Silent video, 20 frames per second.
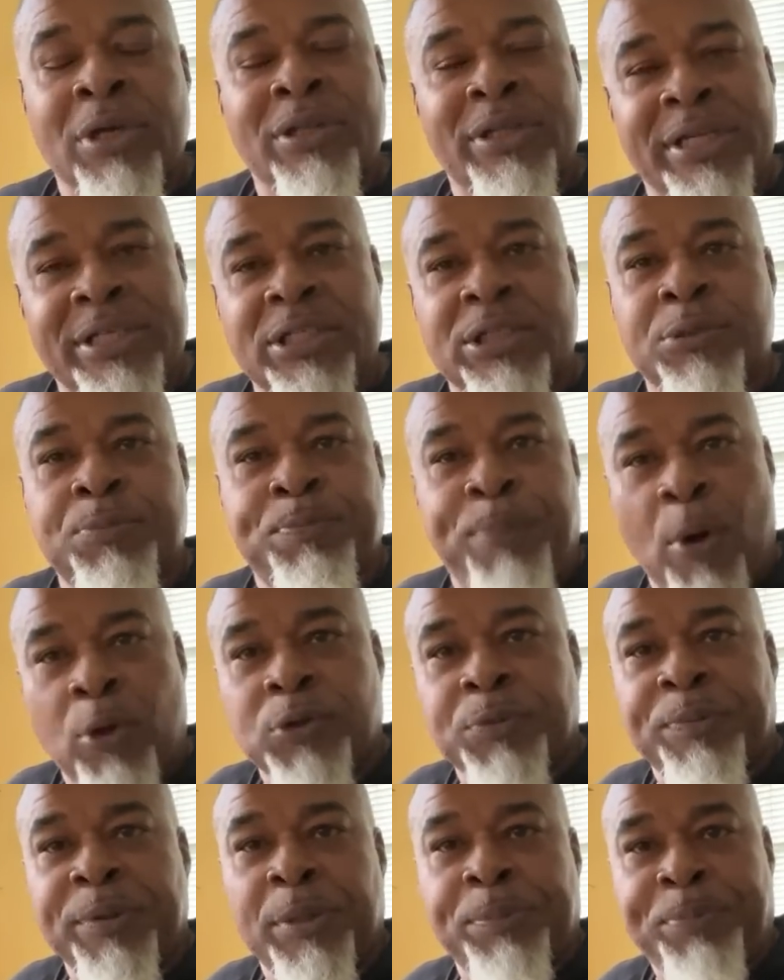This is
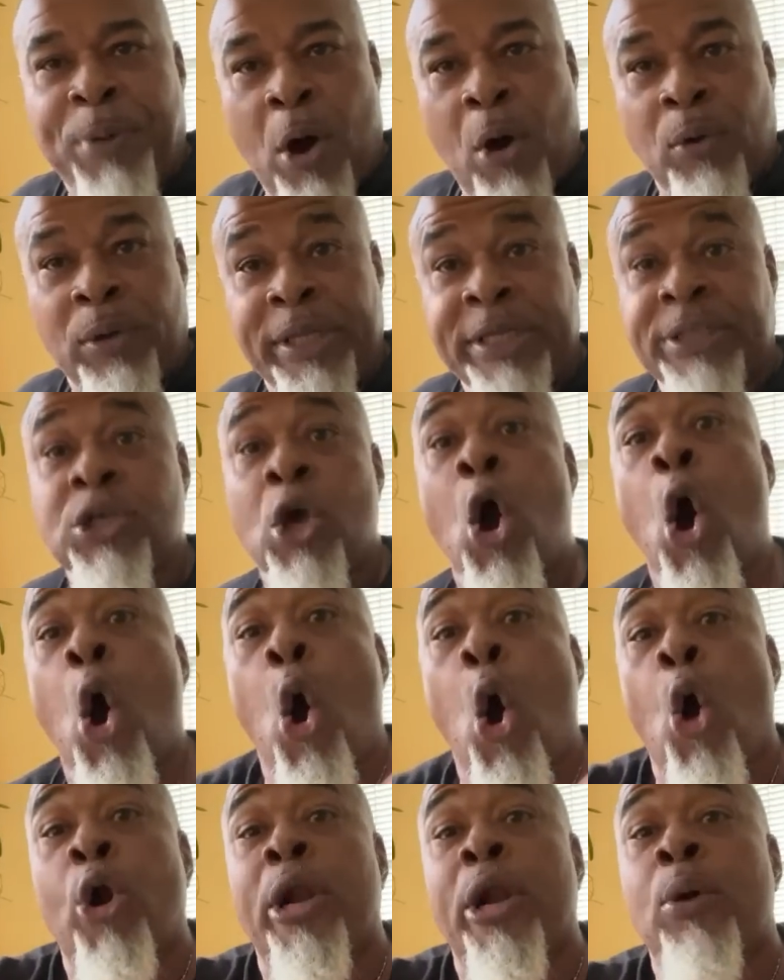supposed to be the police
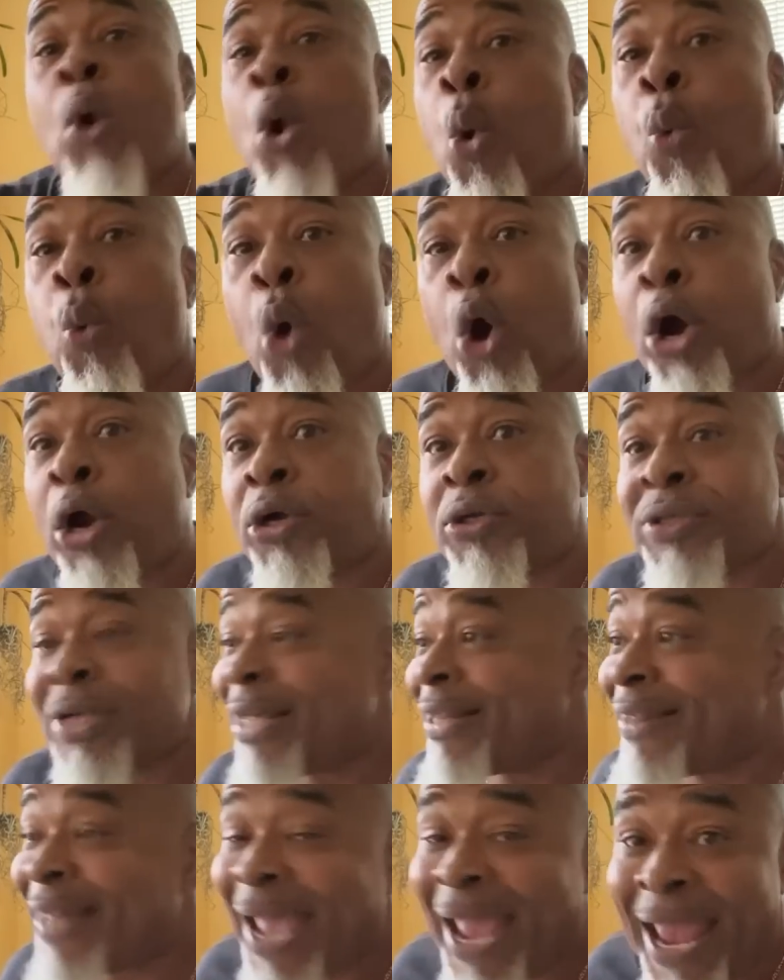or the worst,
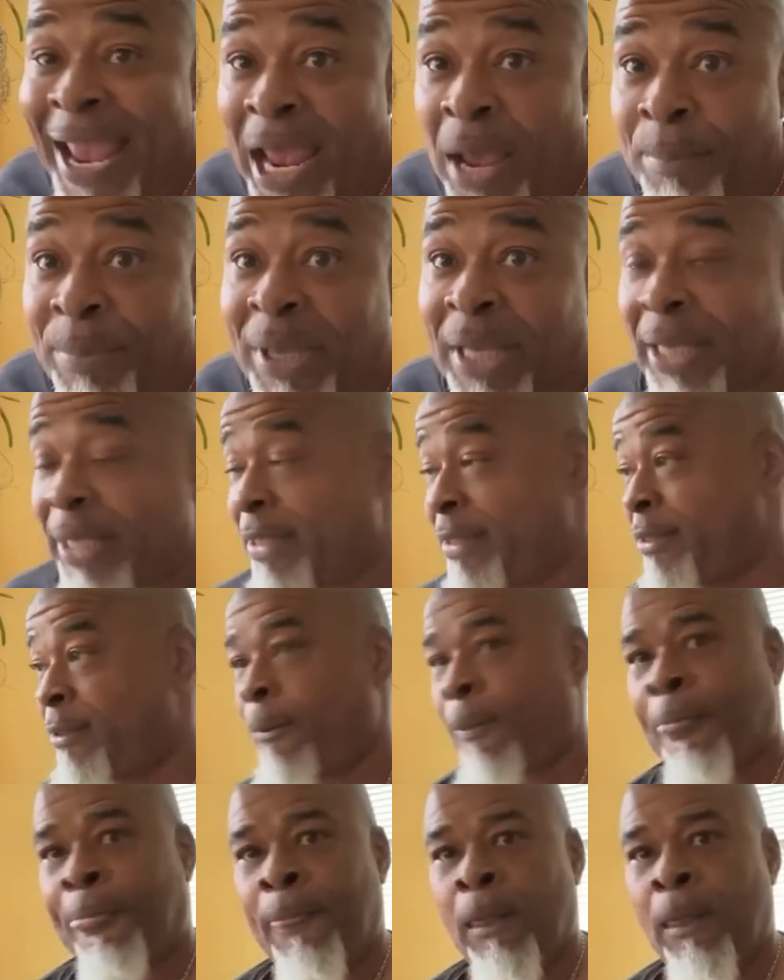the ambulance.